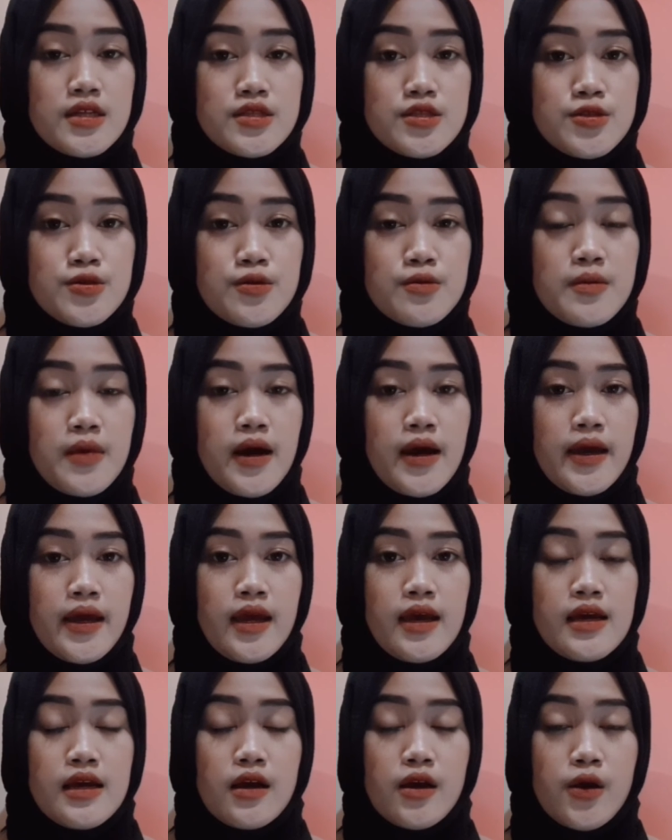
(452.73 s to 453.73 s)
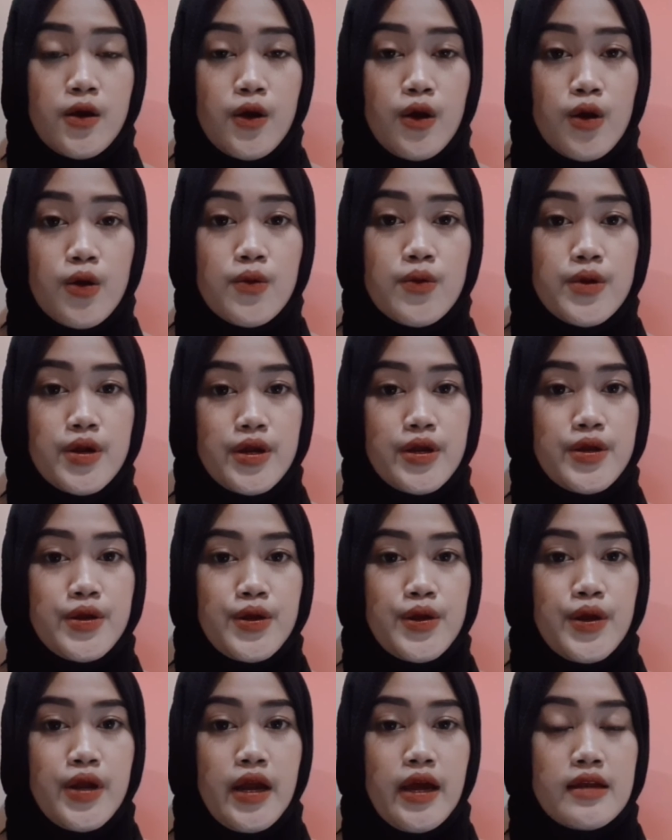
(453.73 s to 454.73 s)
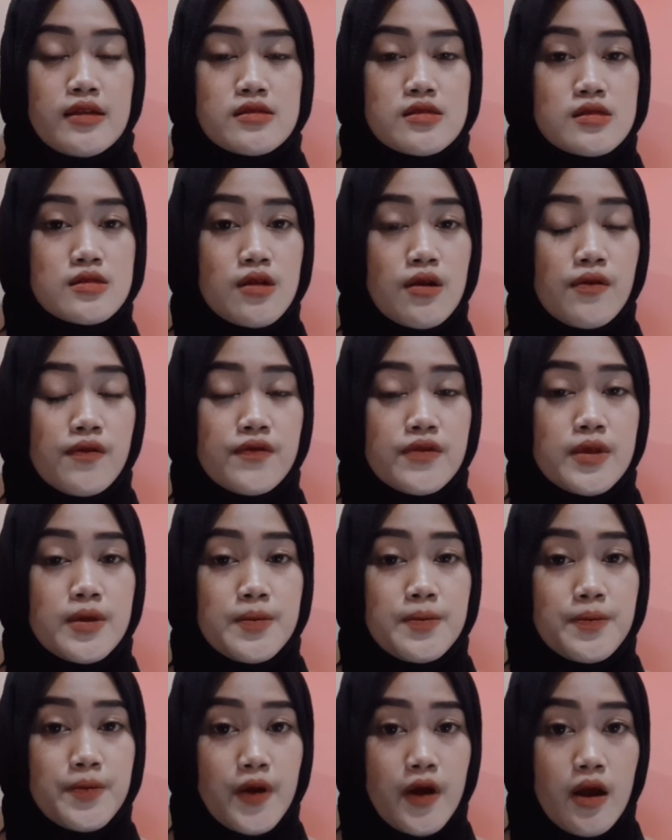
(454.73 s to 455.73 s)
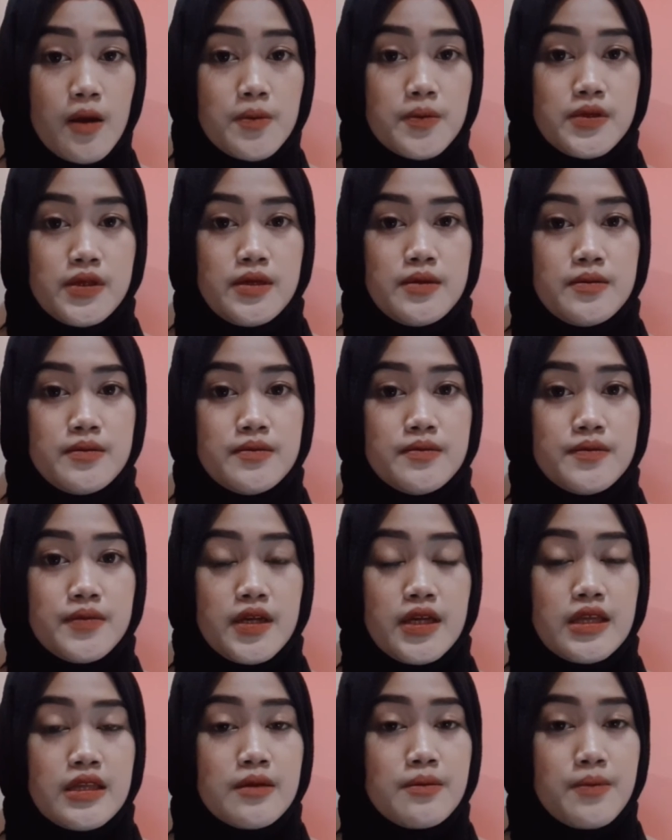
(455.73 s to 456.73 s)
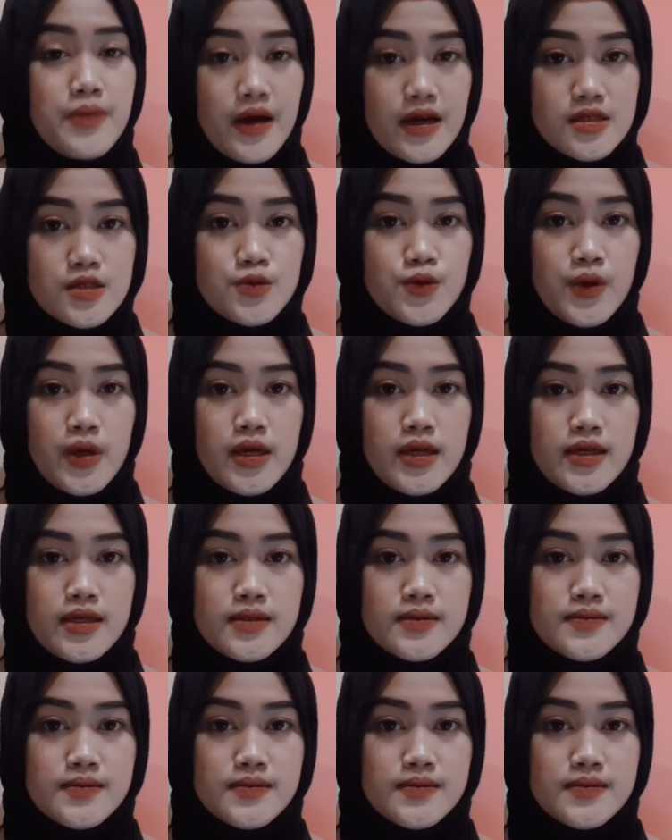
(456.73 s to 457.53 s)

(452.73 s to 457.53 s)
to my co-worker and solve the problem in the best way.